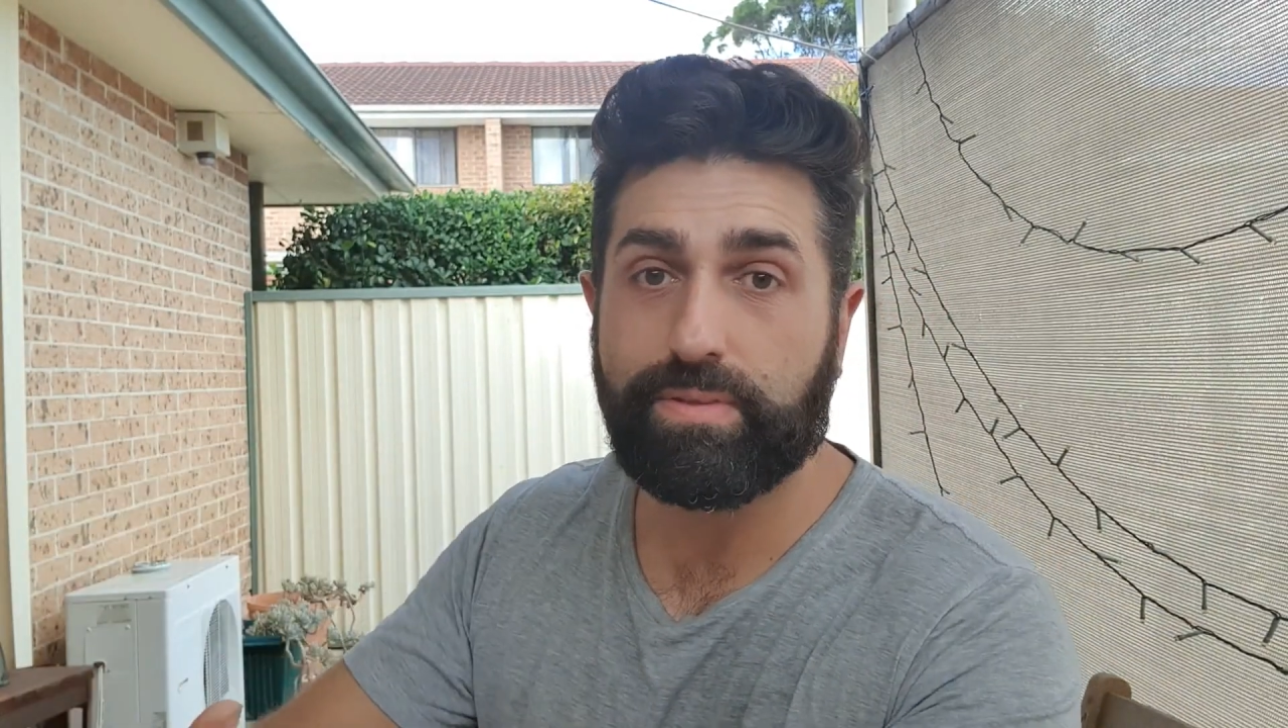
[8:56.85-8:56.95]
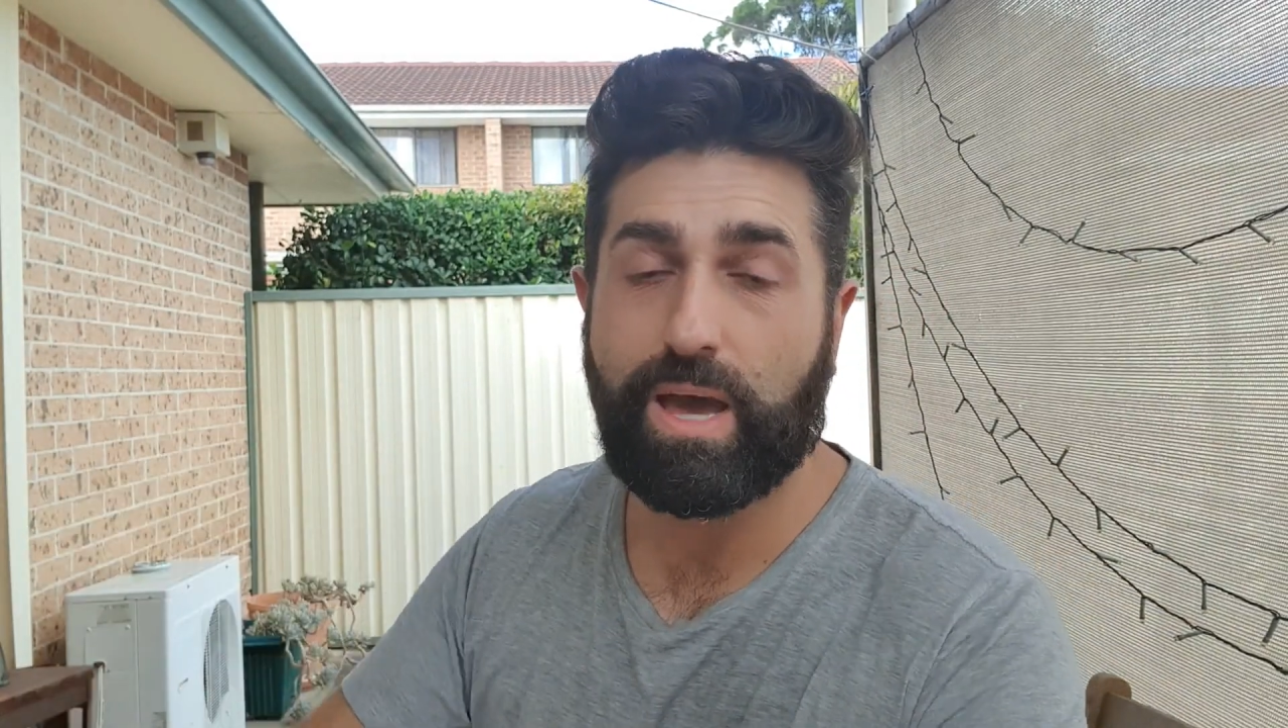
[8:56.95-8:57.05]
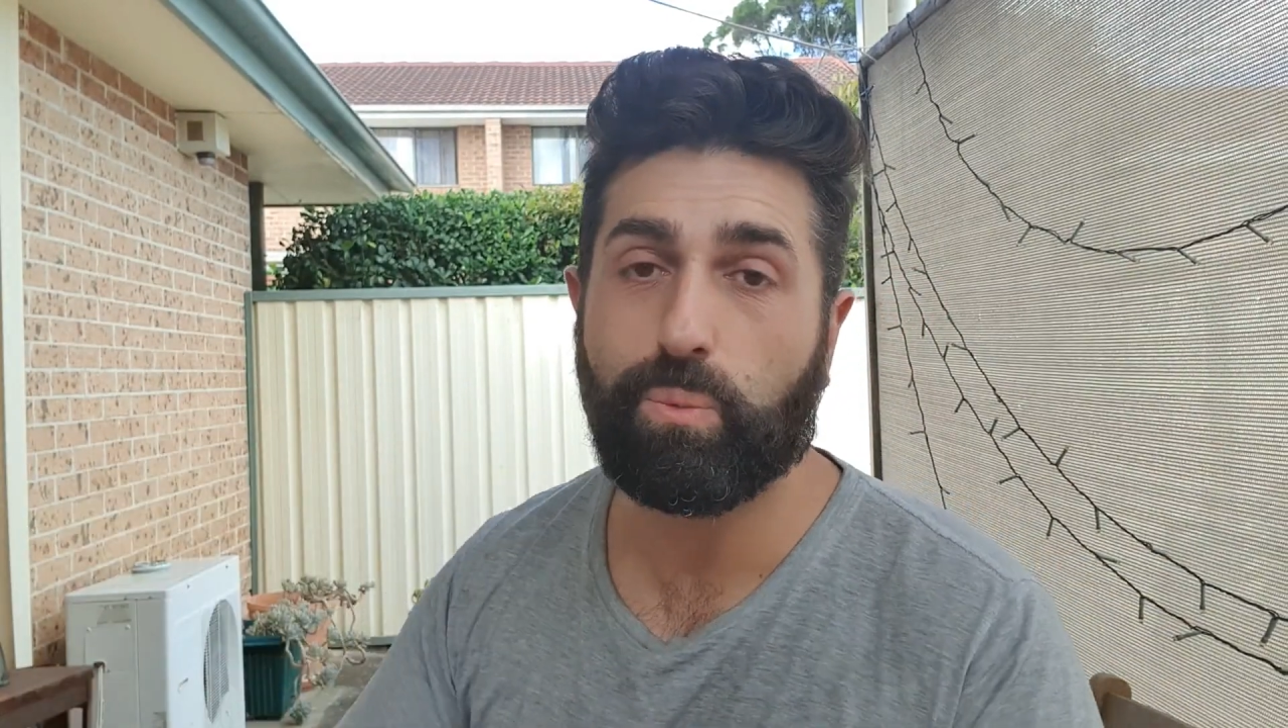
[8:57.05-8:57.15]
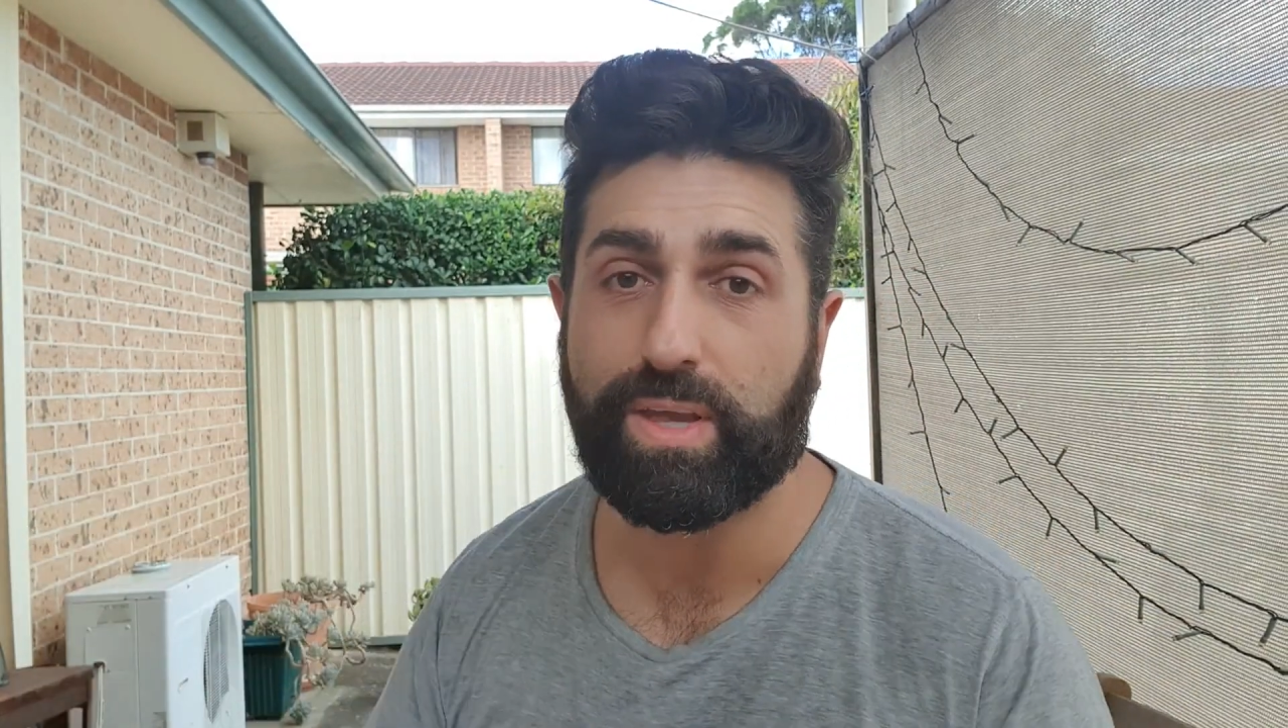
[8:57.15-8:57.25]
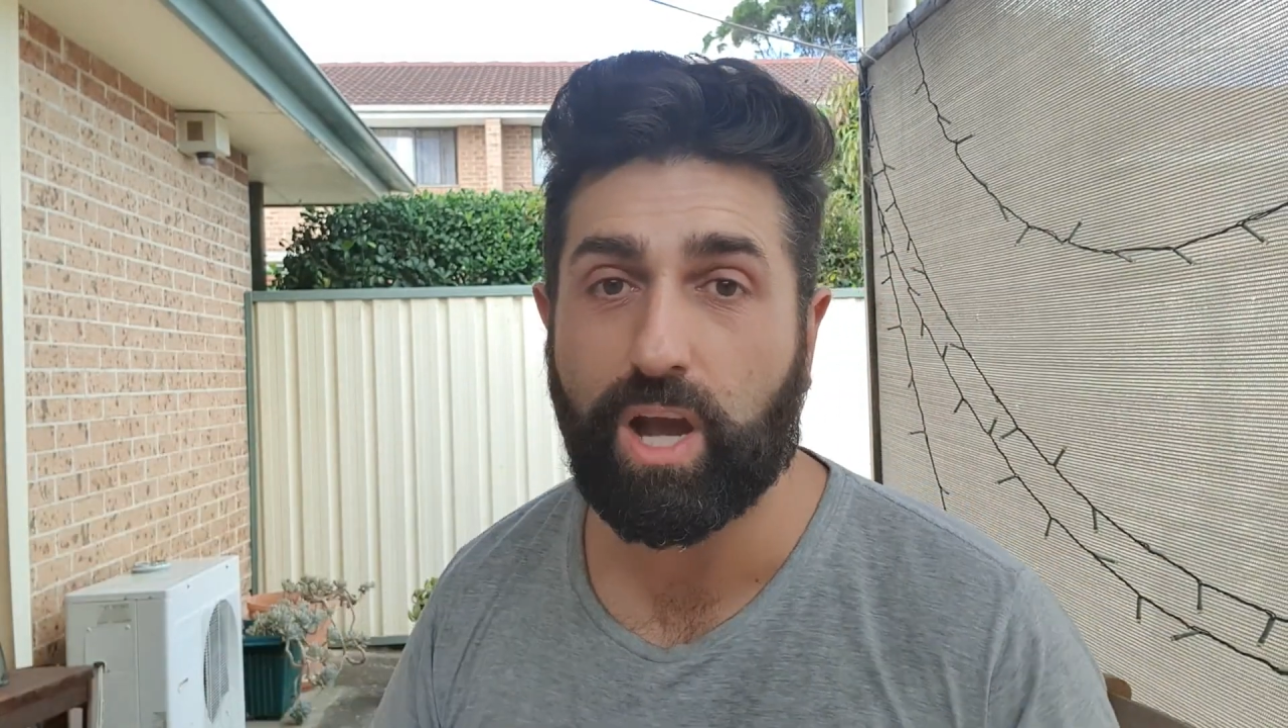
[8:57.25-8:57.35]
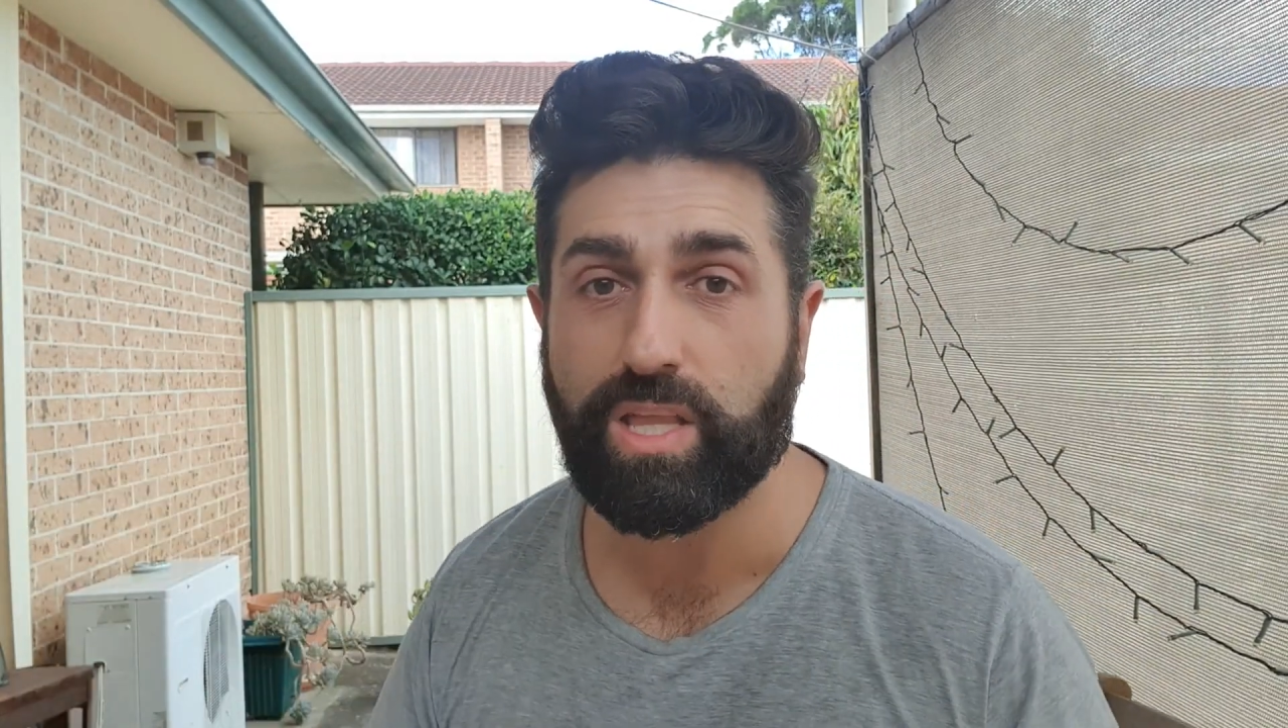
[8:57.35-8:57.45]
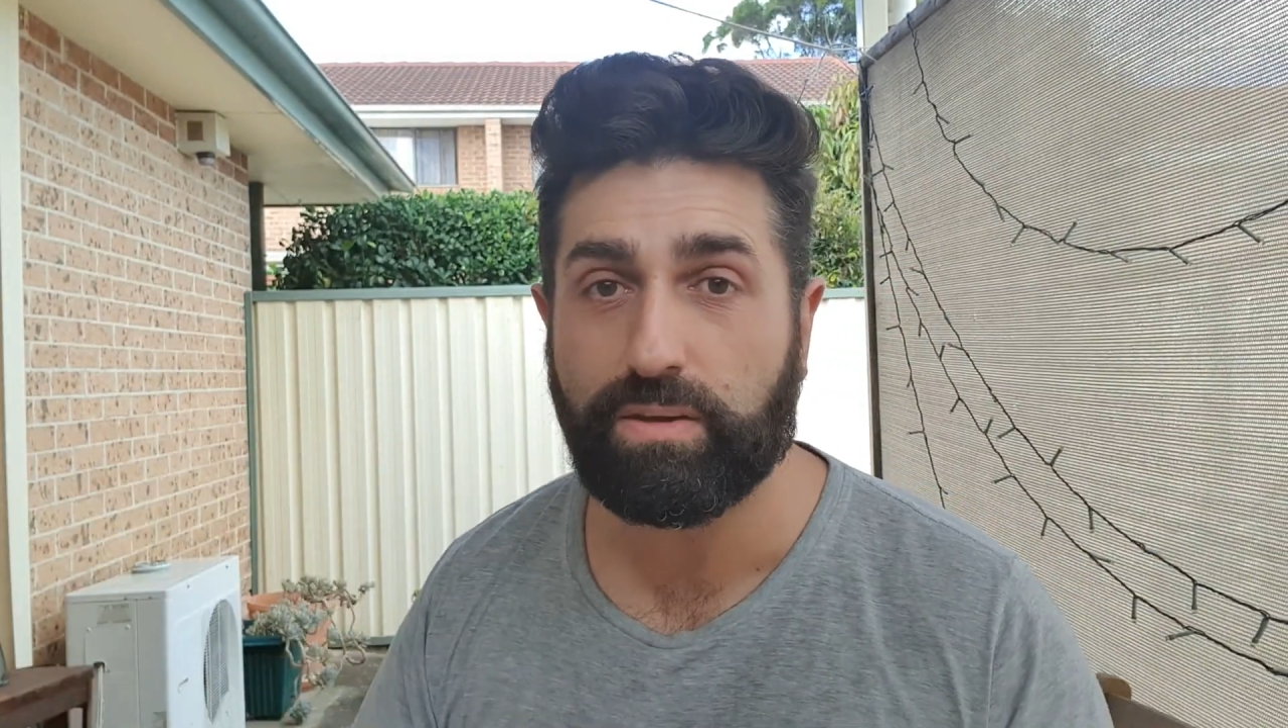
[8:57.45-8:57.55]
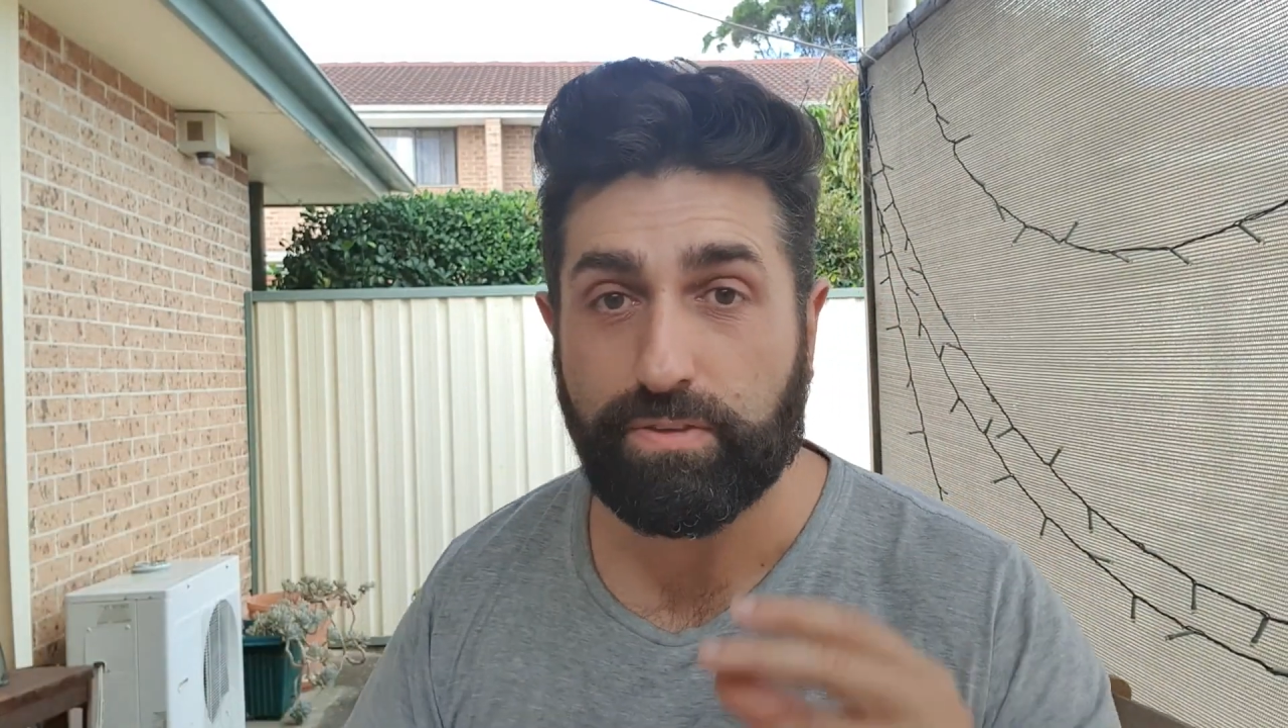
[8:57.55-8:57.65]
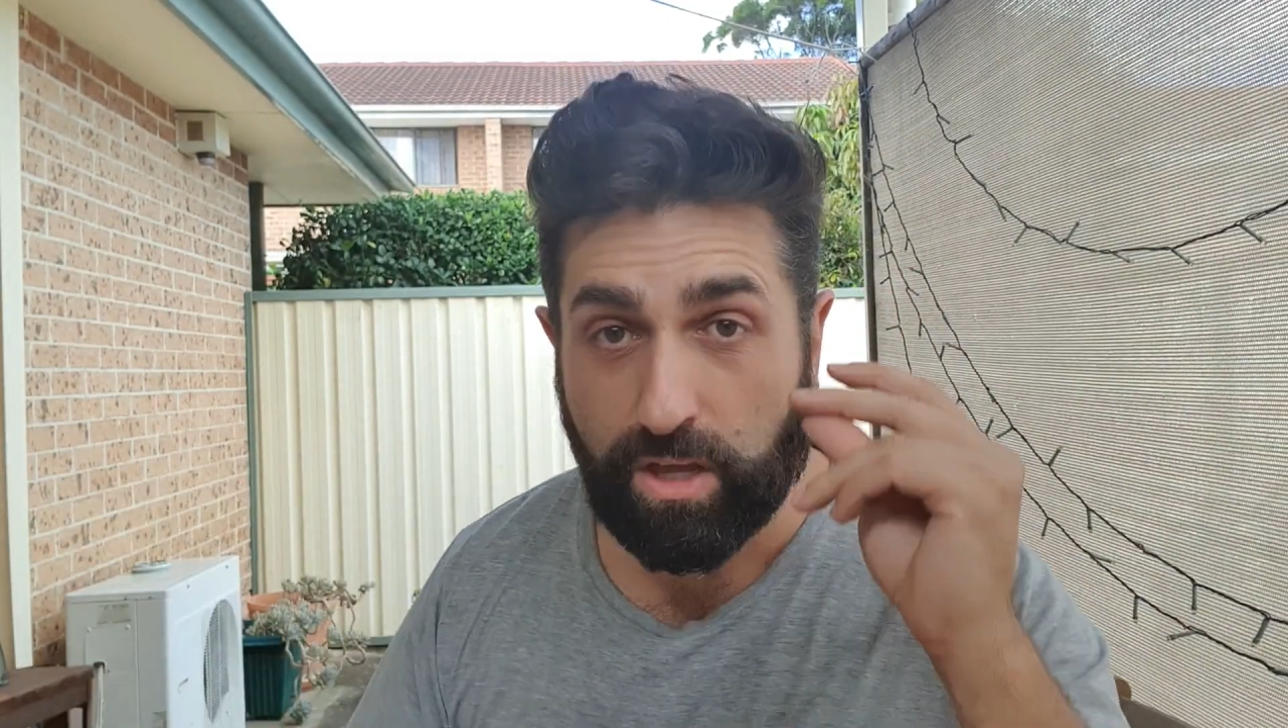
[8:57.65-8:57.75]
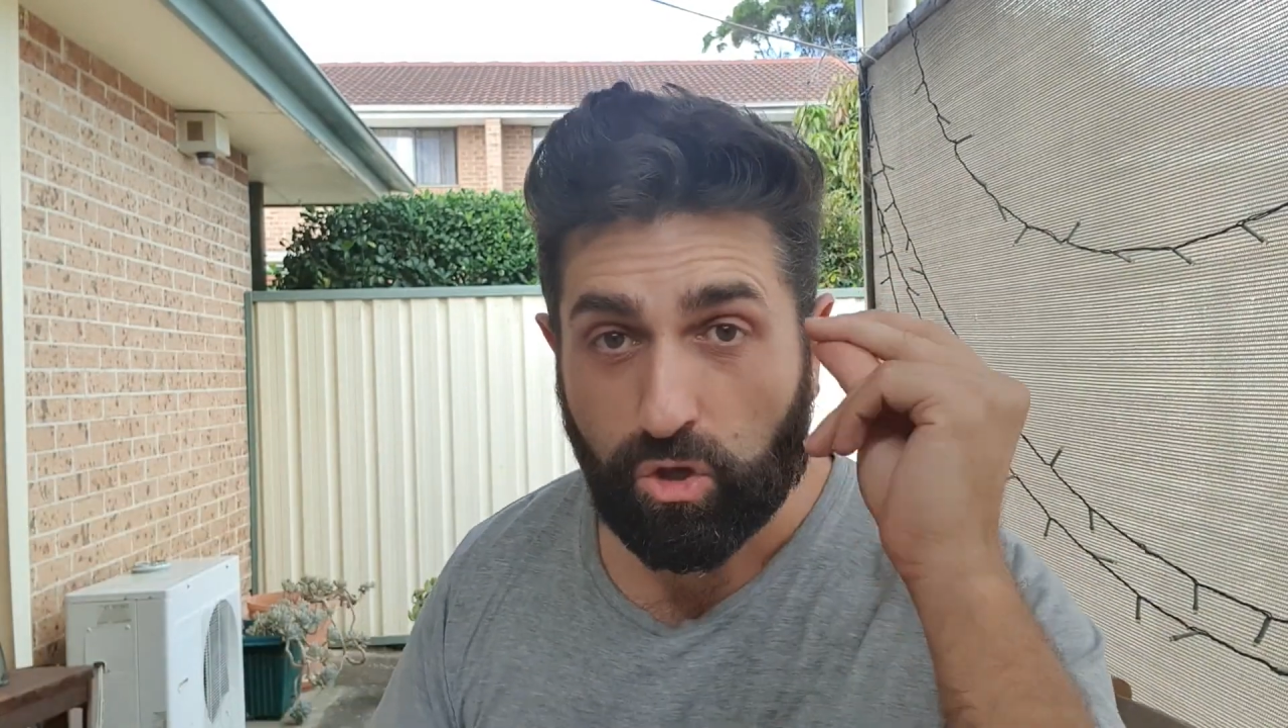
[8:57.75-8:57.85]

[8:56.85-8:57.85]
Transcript: that we kind of